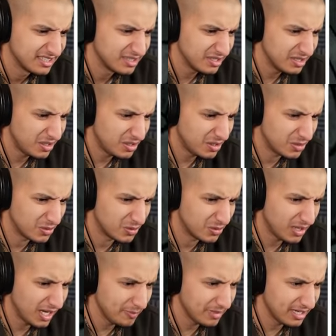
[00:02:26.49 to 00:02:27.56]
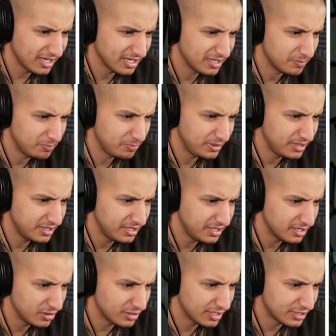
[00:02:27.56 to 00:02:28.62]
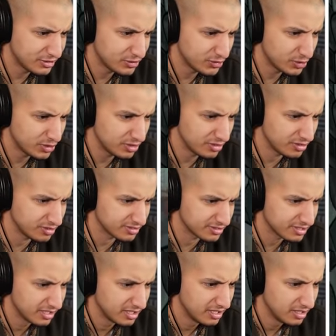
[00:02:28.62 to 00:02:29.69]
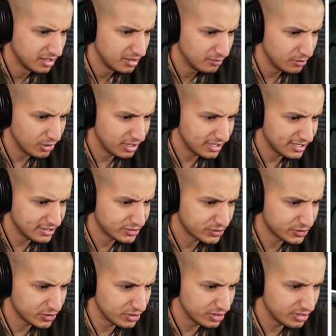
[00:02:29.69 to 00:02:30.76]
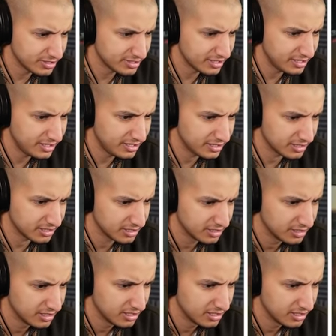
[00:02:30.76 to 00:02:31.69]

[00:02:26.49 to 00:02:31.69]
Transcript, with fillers: No, I'm not gonna pee in here. Look, there's turtles. Wait, there's Man, turtles in here.